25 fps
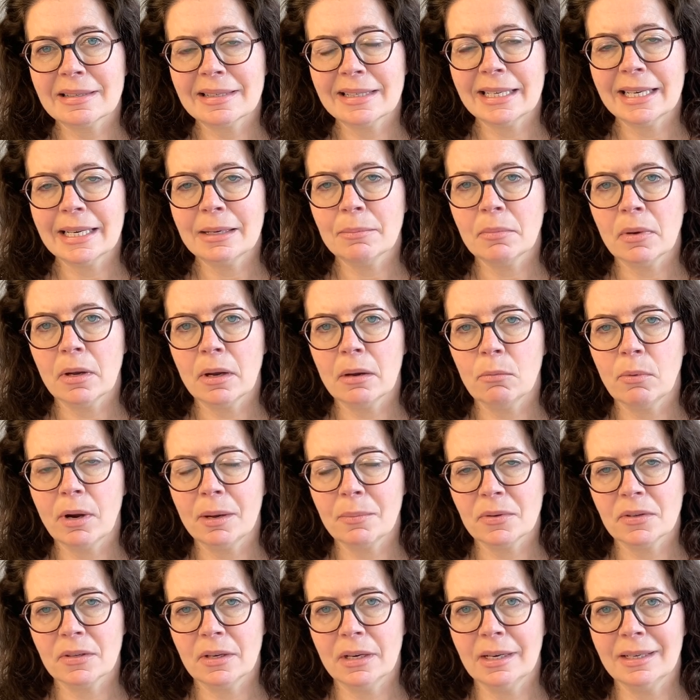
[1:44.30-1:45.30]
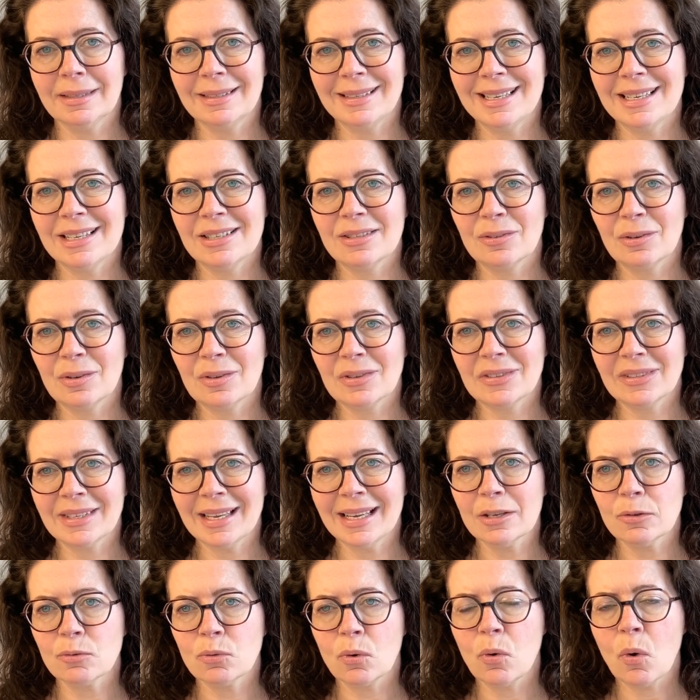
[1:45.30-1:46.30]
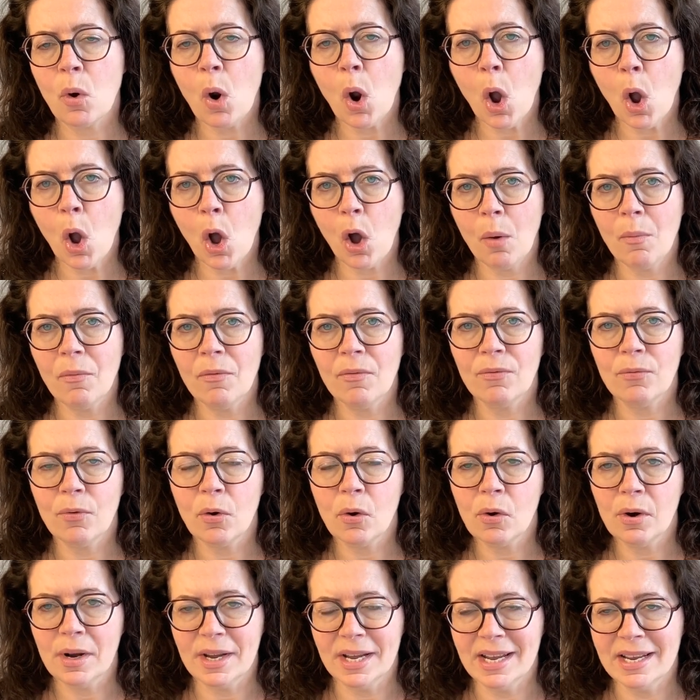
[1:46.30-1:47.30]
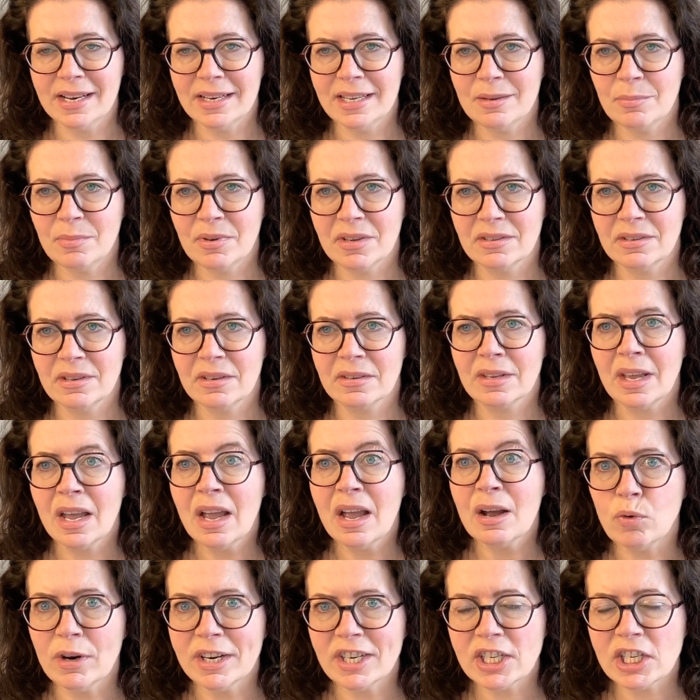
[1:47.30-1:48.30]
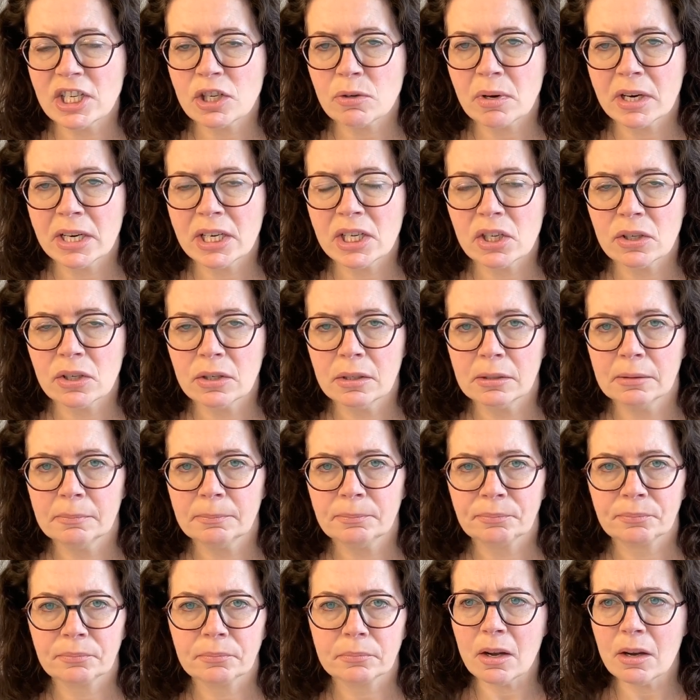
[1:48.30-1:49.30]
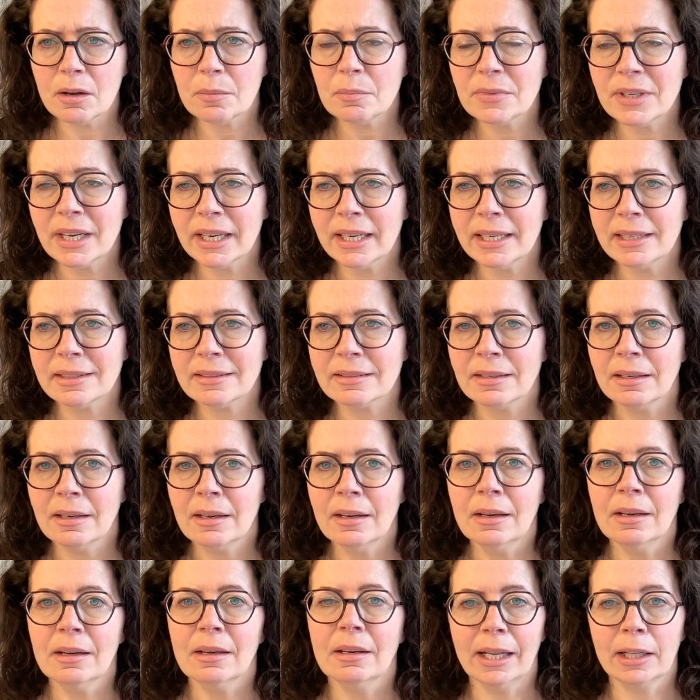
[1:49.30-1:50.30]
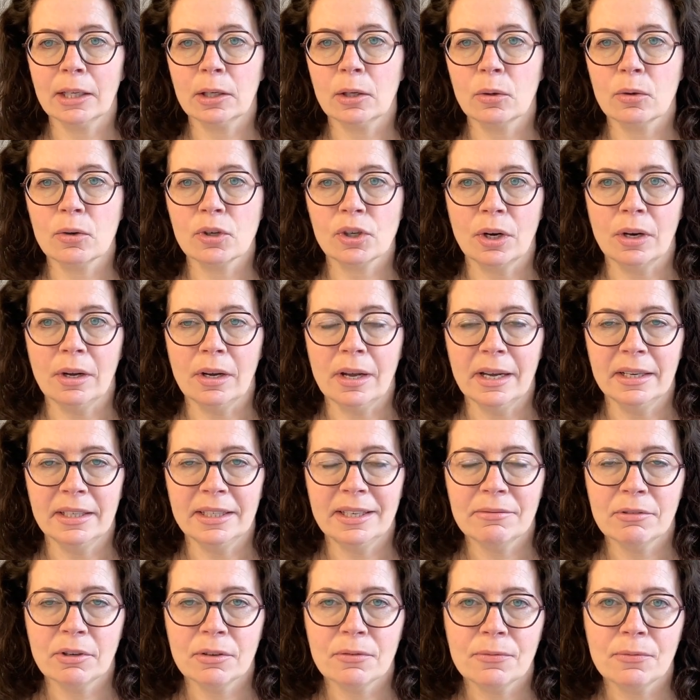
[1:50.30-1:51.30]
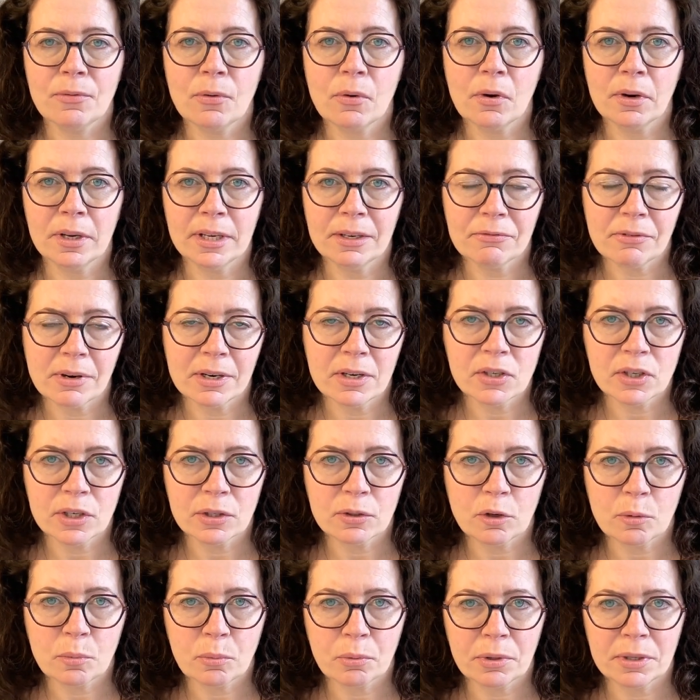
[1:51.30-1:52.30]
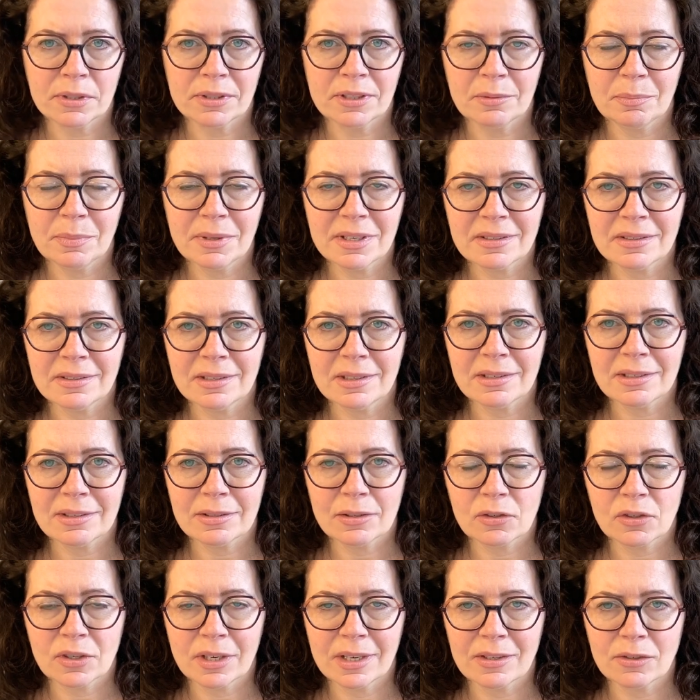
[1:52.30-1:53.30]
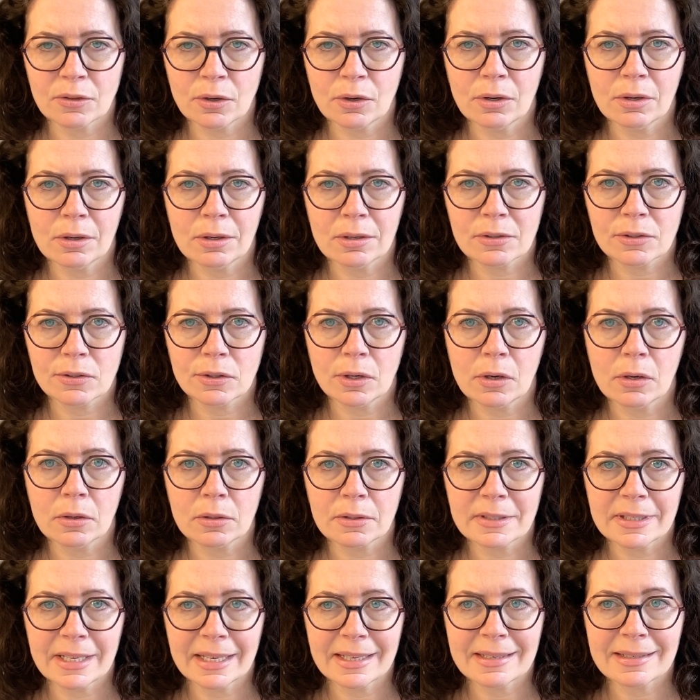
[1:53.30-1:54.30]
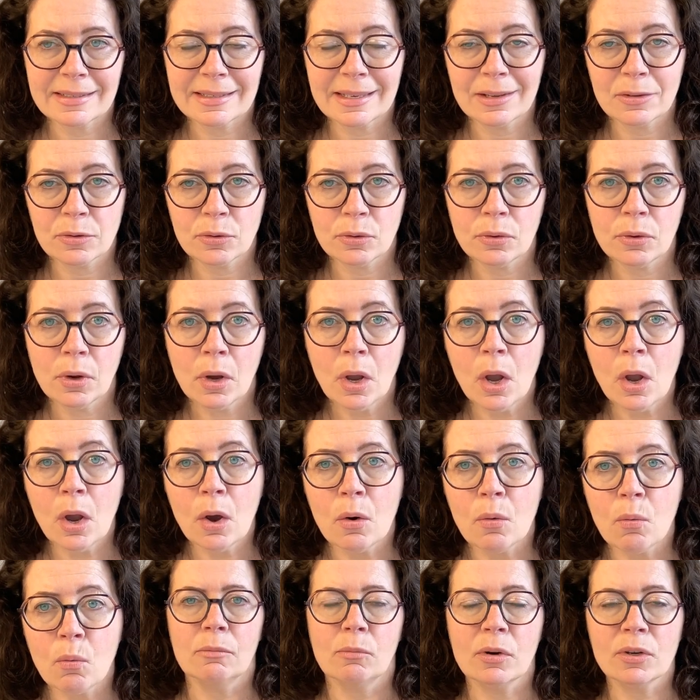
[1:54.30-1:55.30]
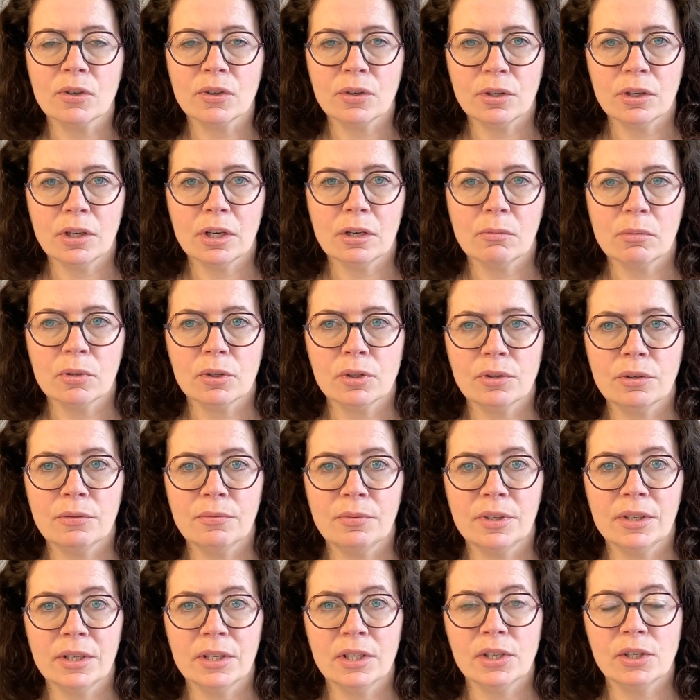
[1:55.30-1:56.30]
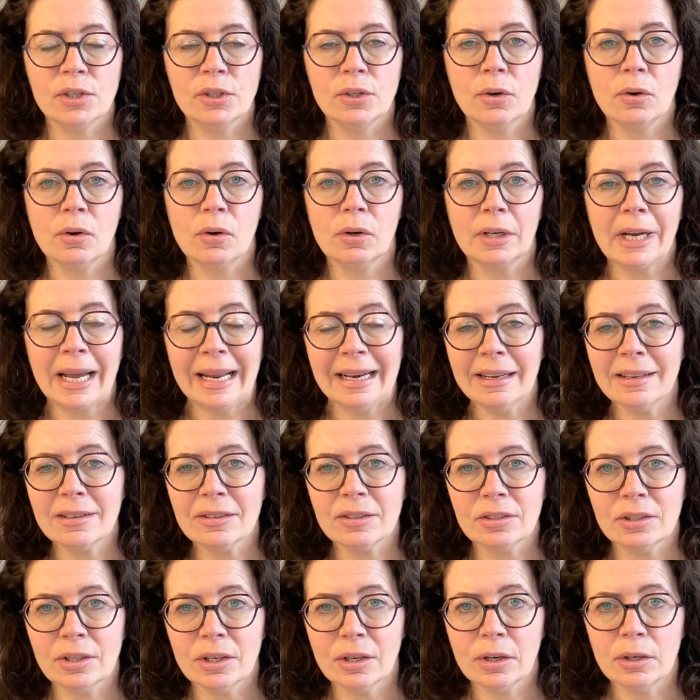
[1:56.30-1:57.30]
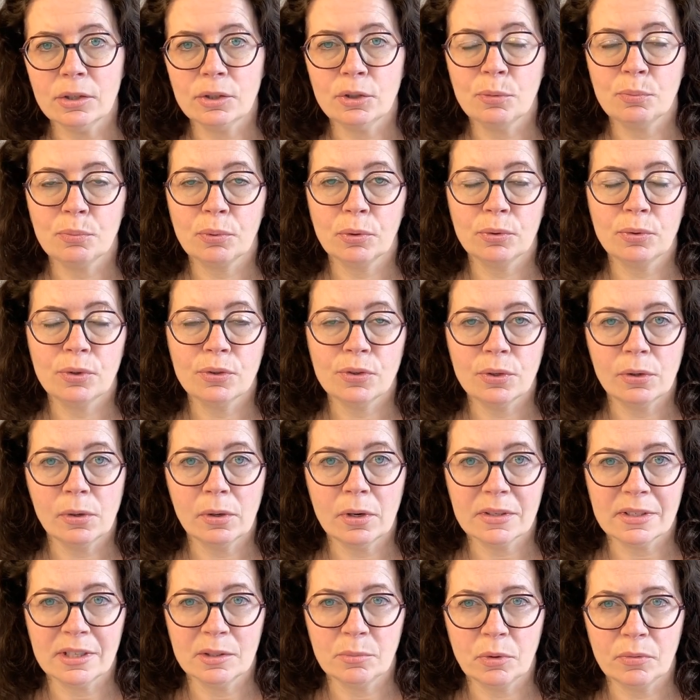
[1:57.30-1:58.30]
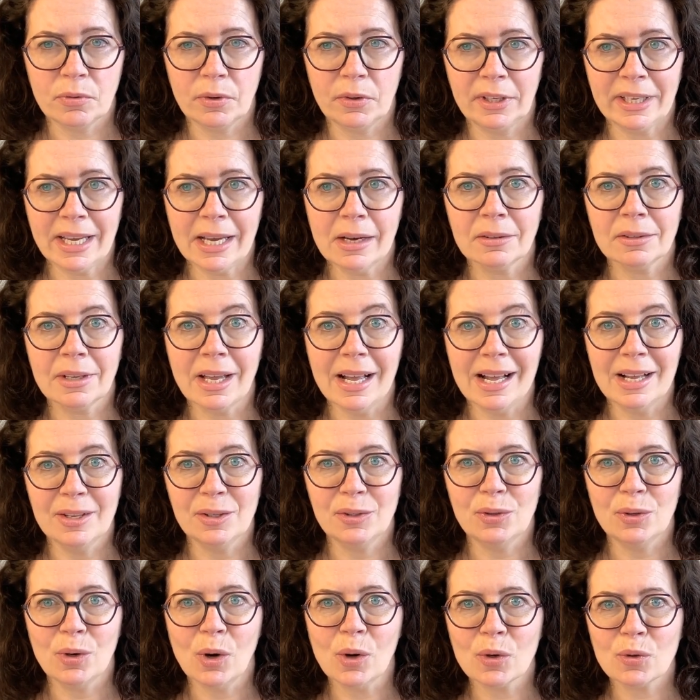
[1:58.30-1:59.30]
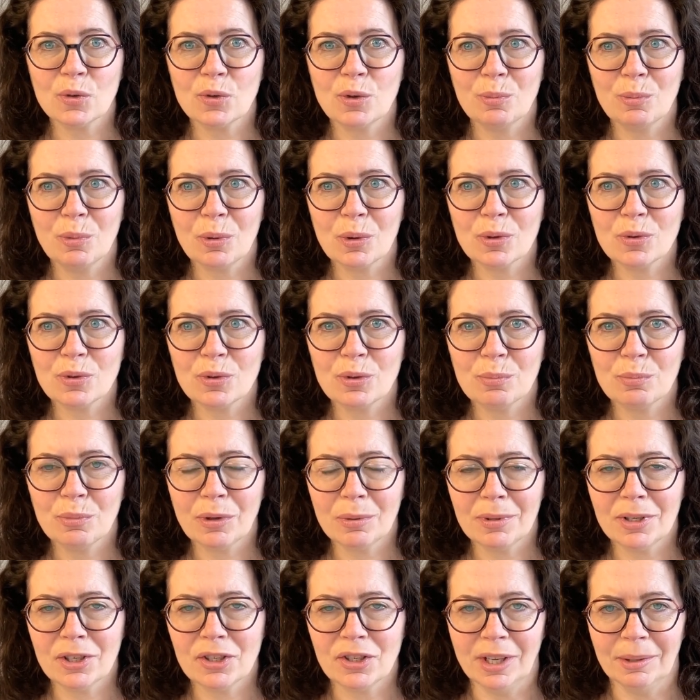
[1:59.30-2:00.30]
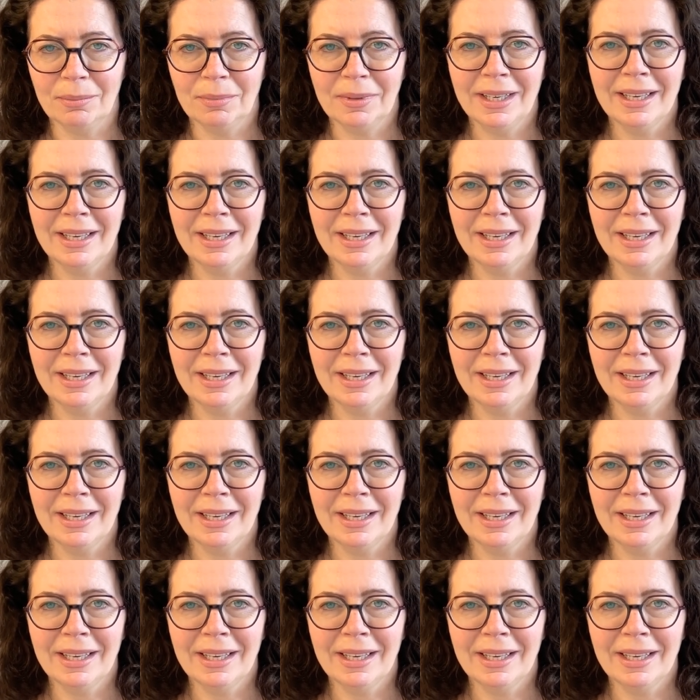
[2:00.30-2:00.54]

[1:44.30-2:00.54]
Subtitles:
same website. Is the central hub for any business registration, update and closure, and even for a French incorporated business such as URSSAF, SASU. Once a year, once you finish your calendar year, you produce your lesson profit account and you are supposed to publish them.